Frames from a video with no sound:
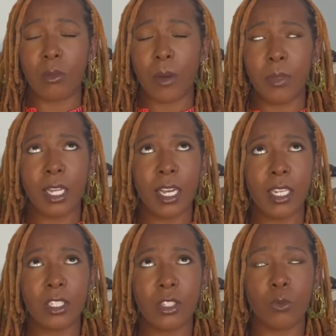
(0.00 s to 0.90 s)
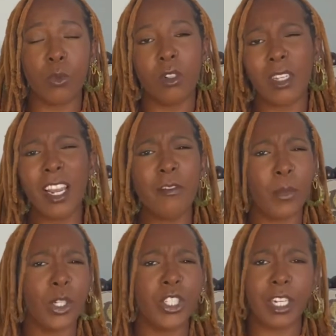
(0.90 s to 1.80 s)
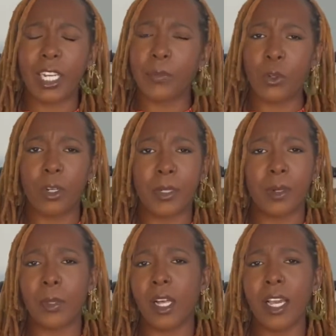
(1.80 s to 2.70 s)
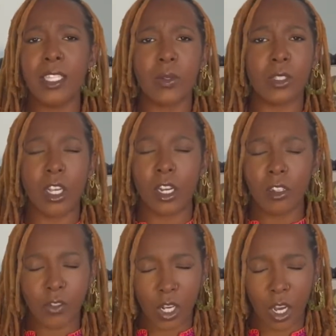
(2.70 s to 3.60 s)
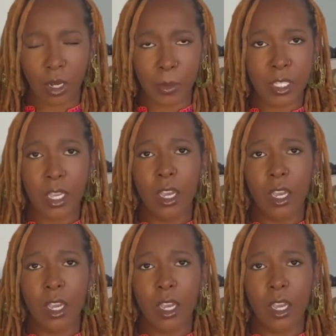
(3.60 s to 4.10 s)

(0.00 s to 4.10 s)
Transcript: applying to, well, kind of March and April, I'd been applying to a ton of jobs.